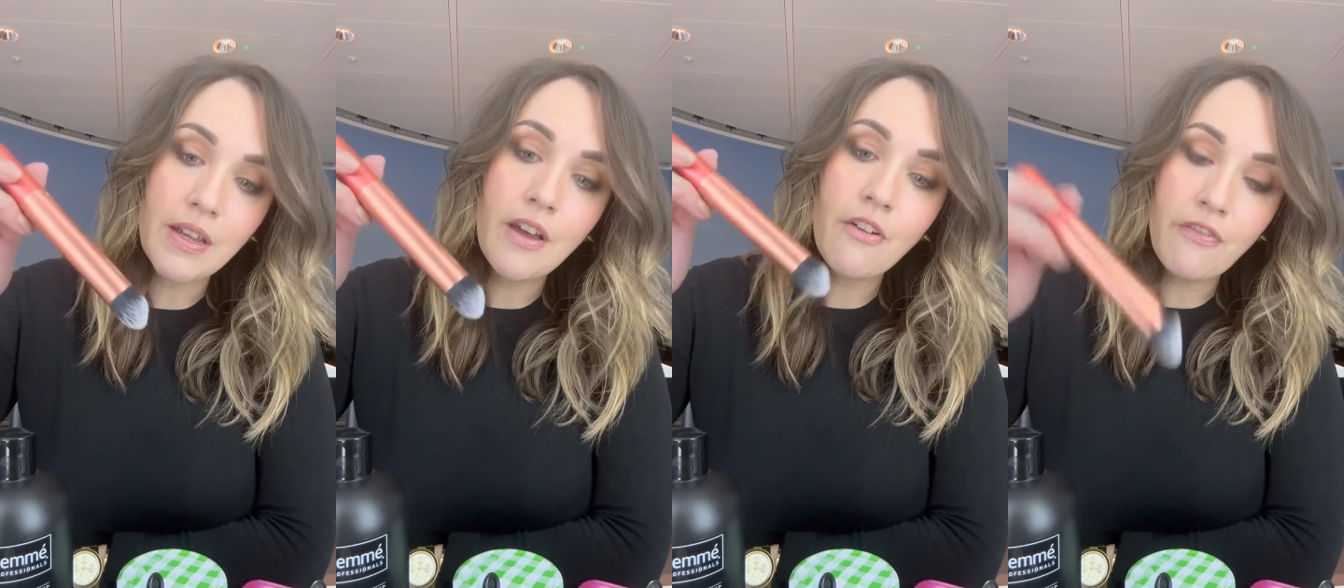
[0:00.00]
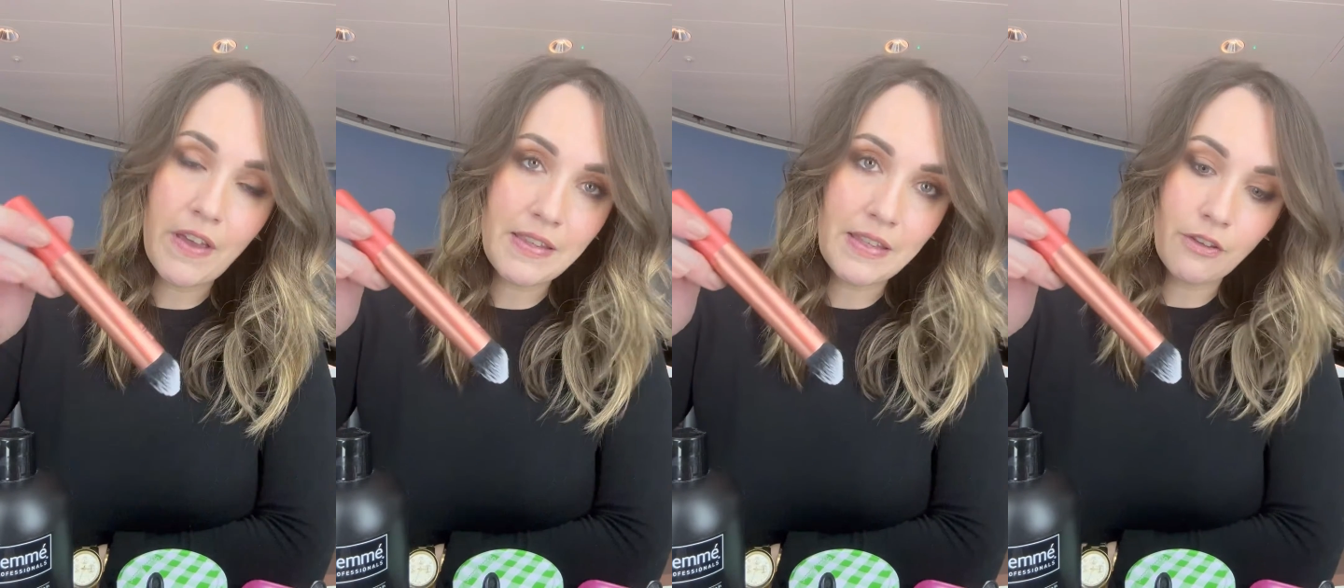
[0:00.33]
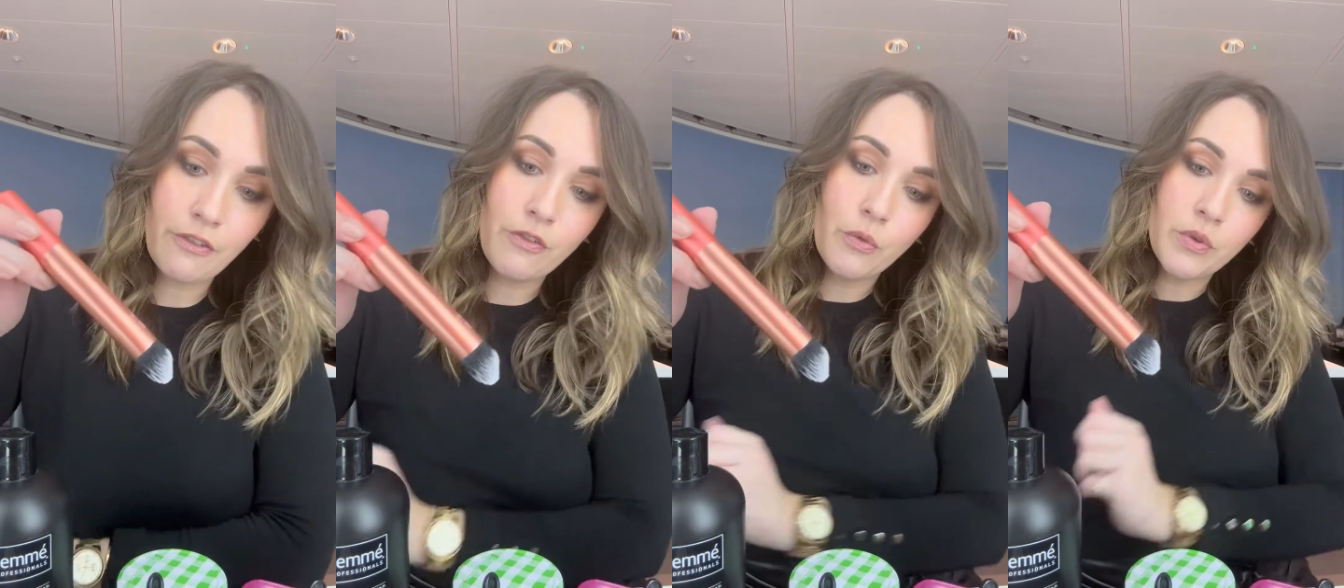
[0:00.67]
facing the
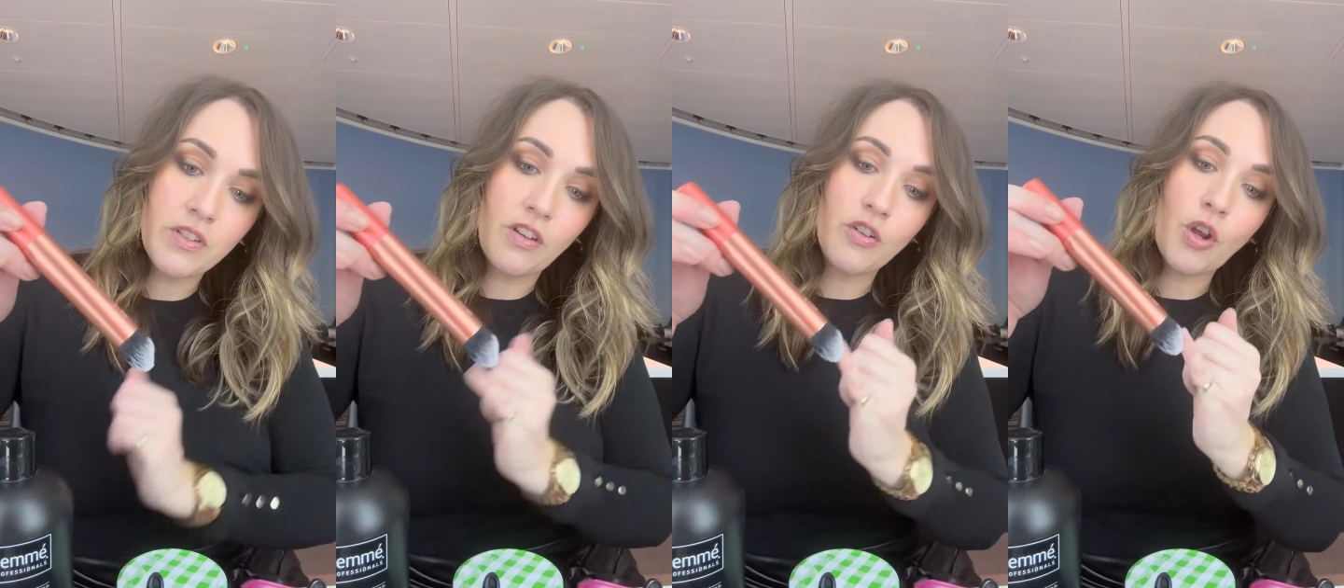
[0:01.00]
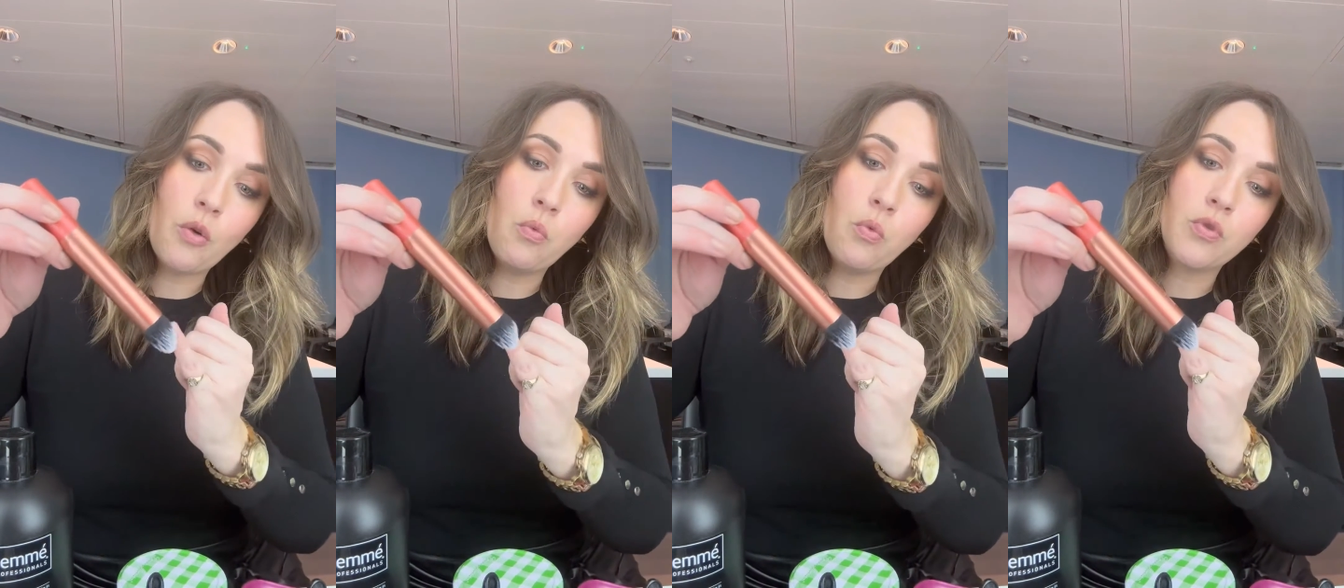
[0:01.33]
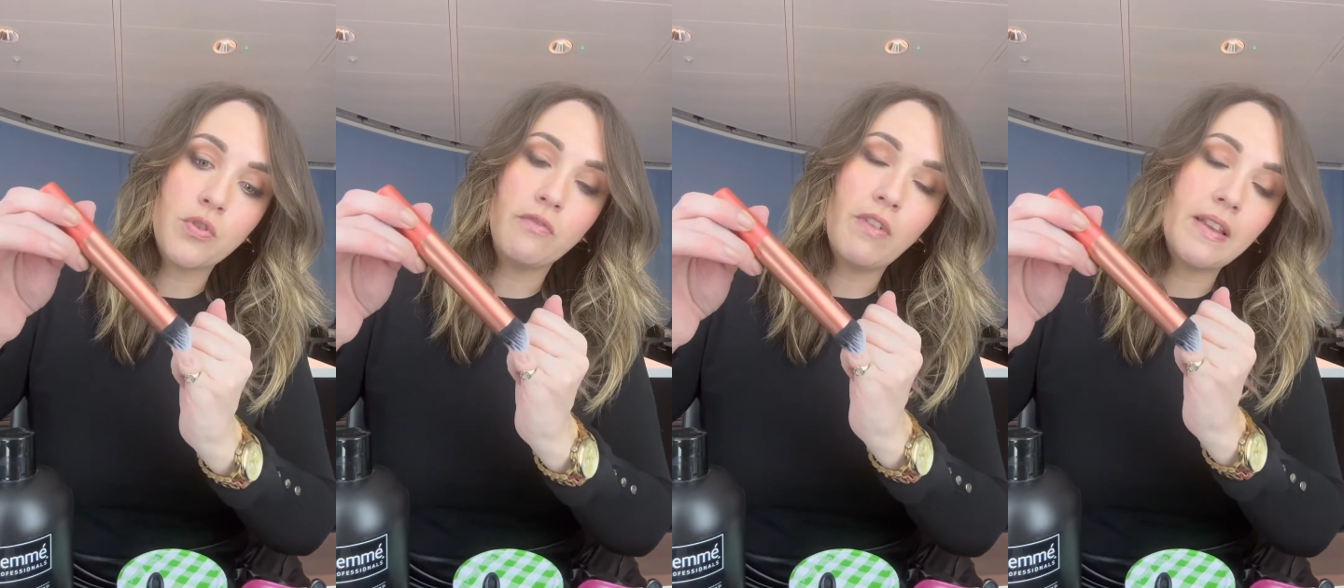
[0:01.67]
floor so no water
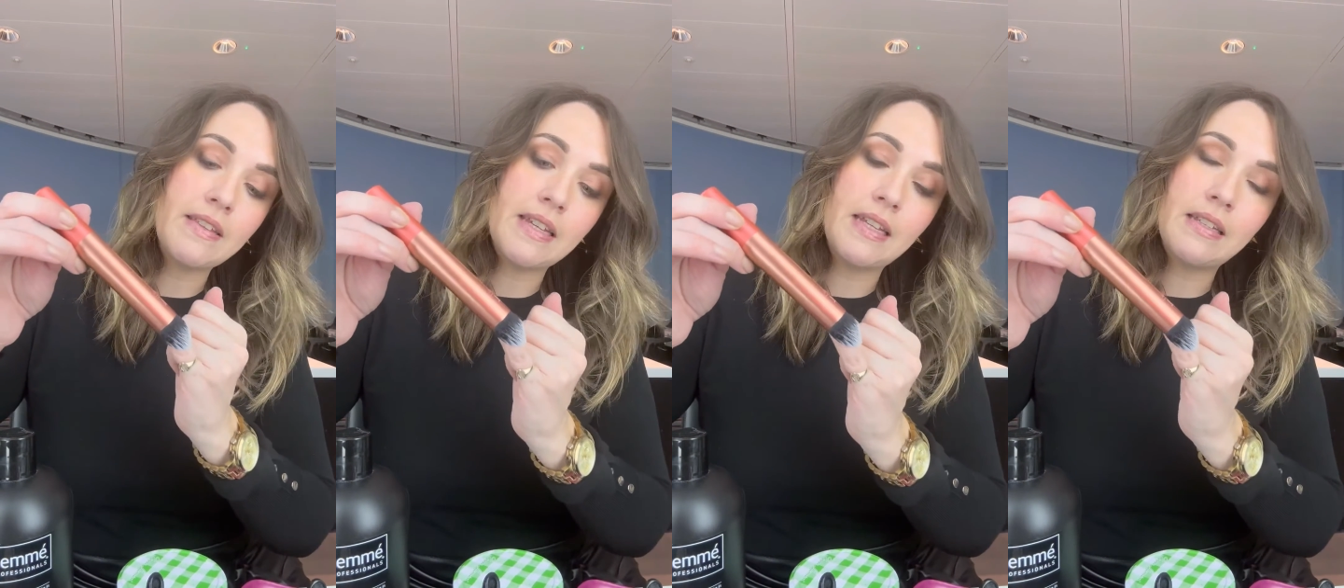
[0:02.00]
runs into